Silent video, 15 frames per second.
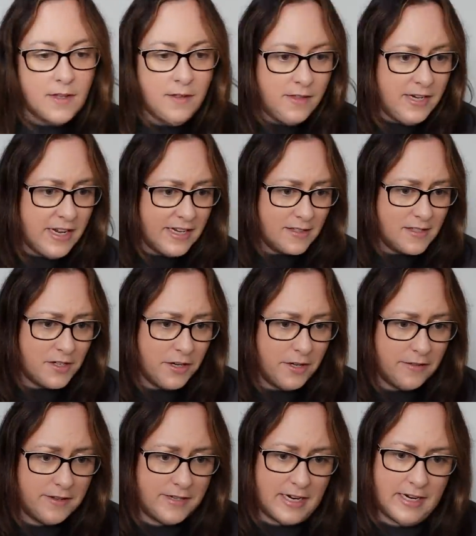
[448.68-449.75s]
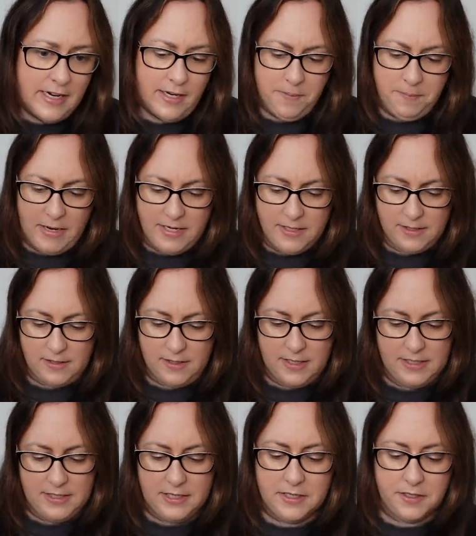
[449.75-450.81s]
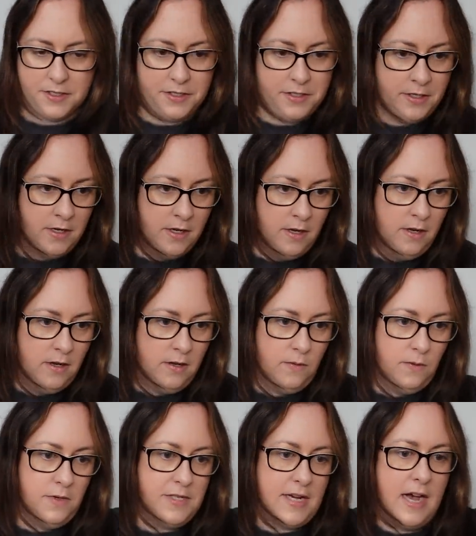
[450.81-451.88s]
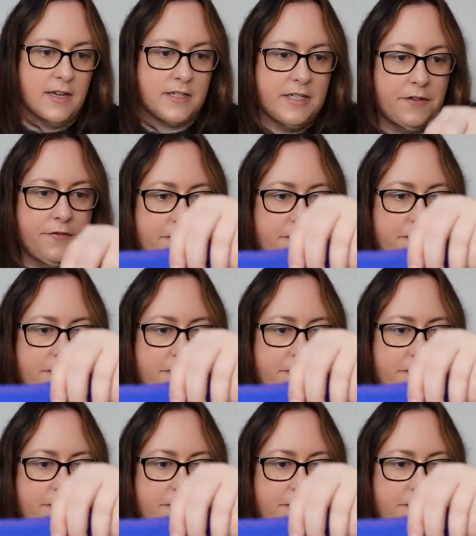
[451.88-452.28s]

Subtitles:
The next Earth Day piece I stitched was Arctic